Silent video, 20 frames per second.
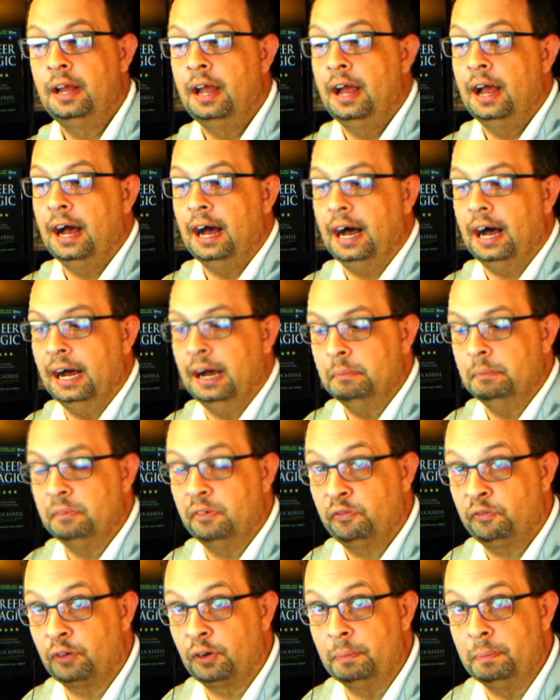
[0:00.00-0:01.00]

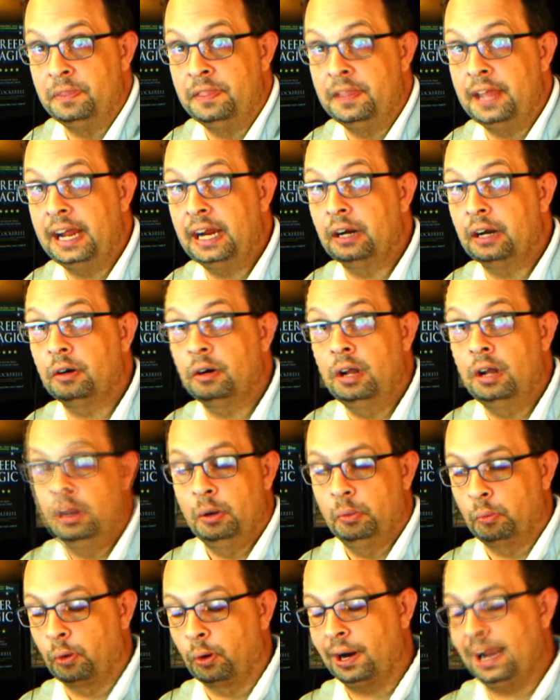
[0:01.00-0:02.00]
From there,
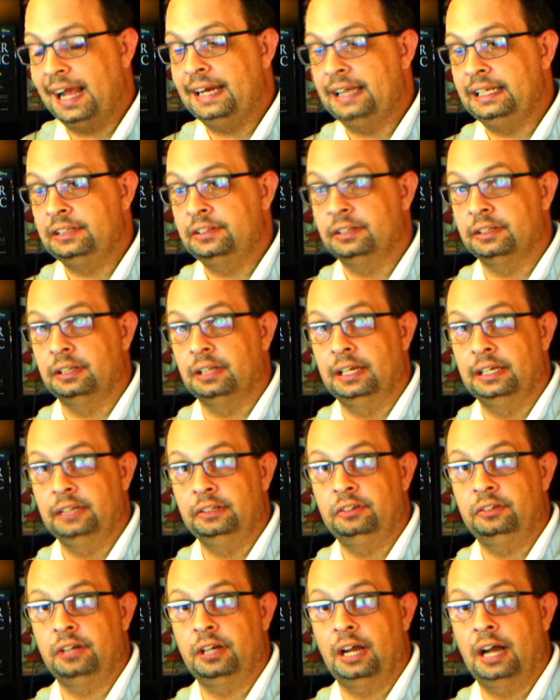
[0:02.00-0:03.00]
we're heading to
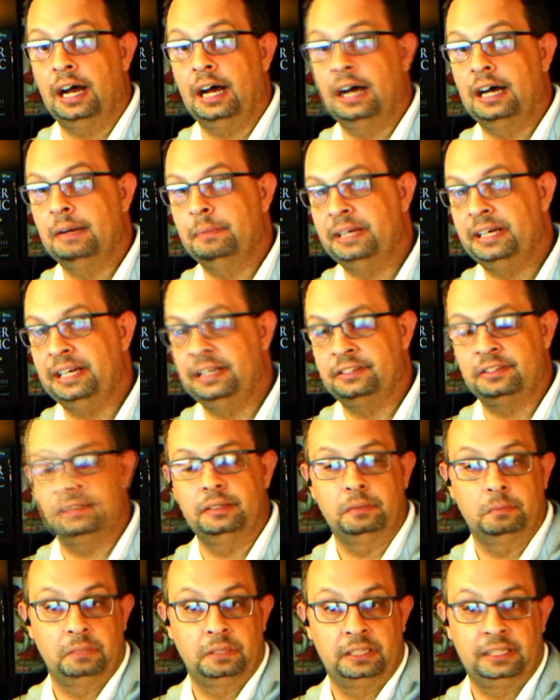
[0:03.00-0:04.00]
lunch, and it's
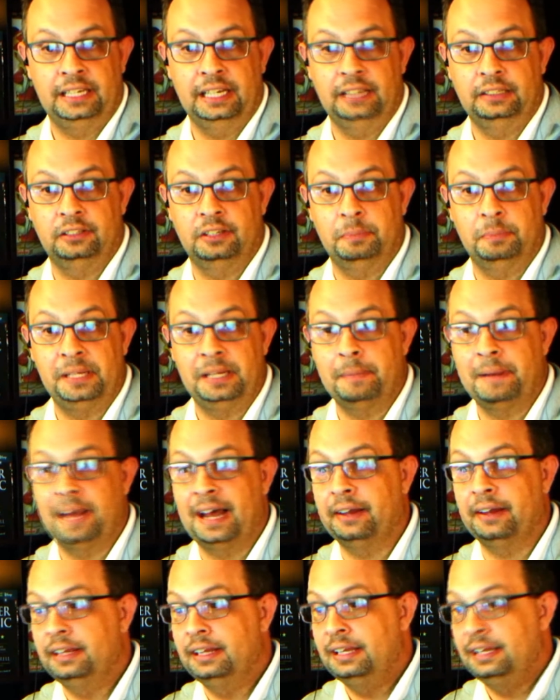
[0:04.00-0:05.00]
getting to be
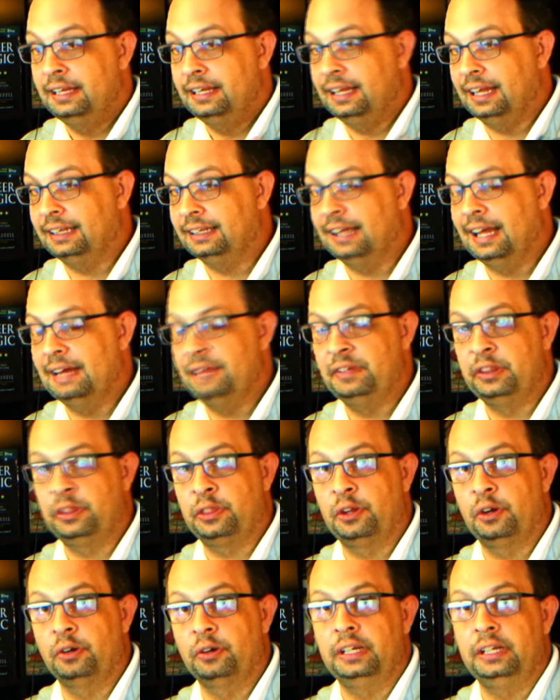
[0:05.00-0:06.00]
about
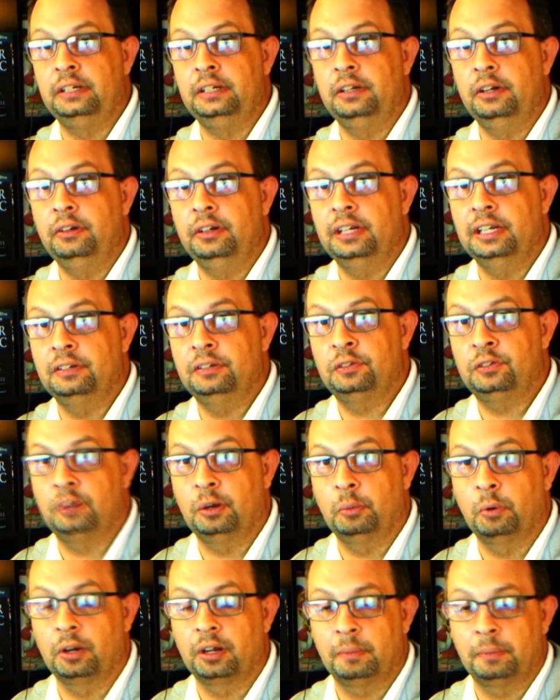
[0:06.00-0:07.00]
11:30 noonish. So
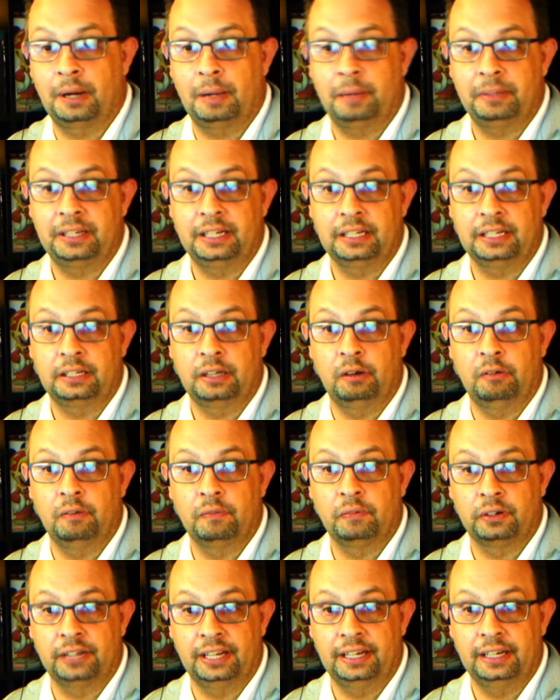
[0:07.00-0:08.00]
we're probably going to go over
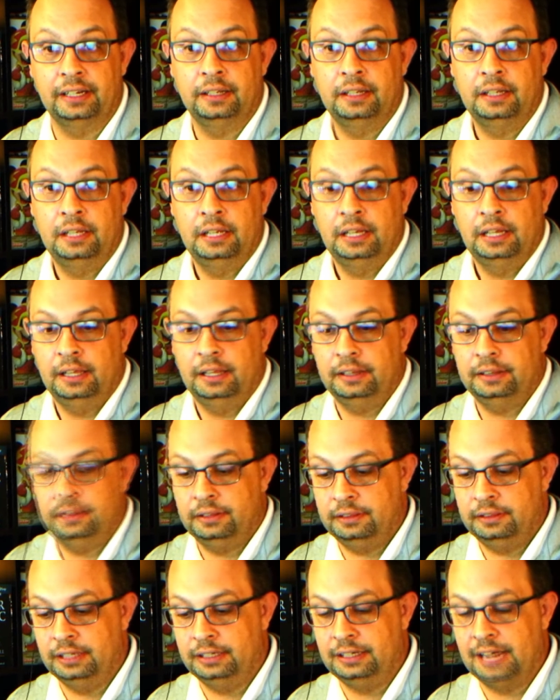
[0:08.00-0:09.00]
to
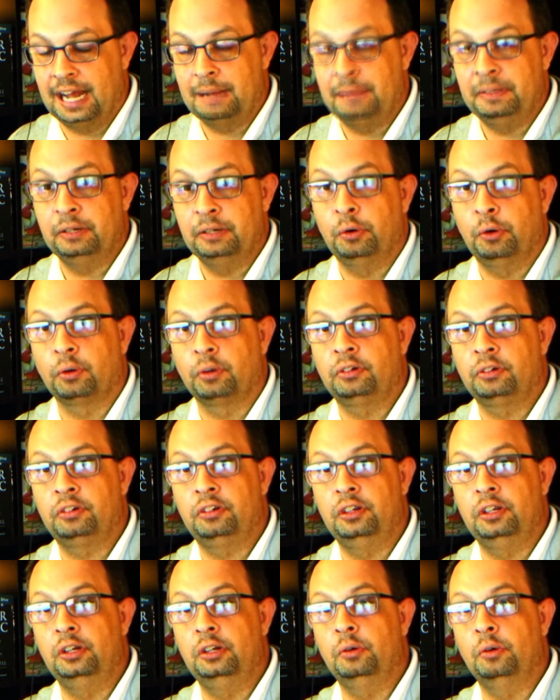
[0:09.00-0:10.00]
the Diamond
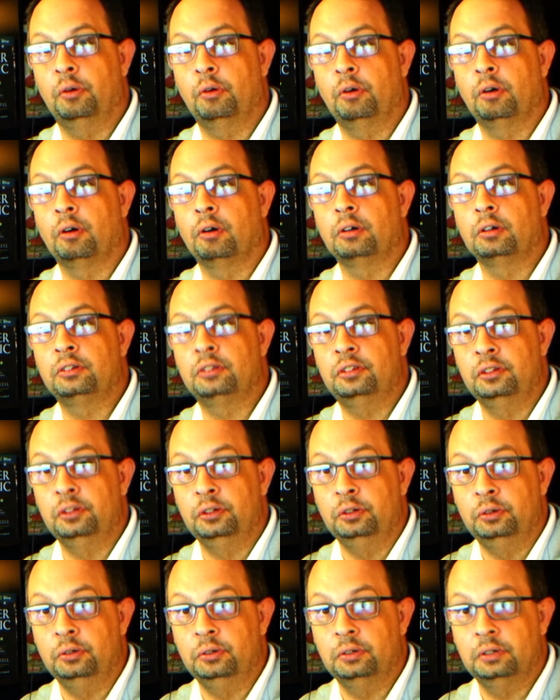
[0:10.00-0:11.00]
Horseshoe or
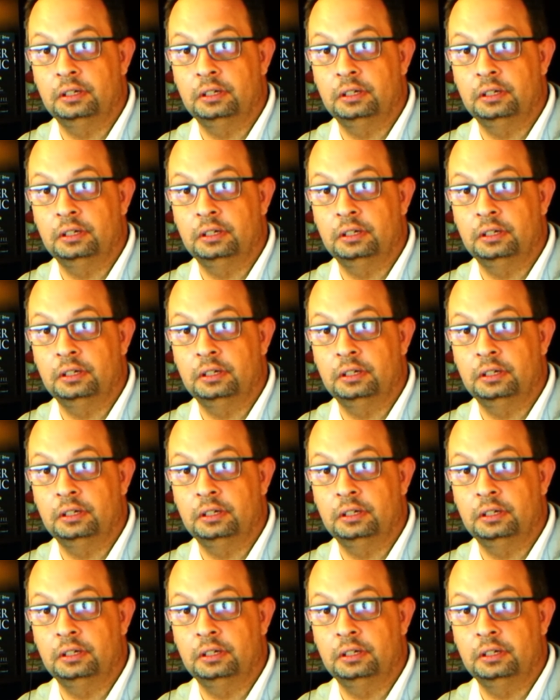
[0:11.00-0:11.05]
to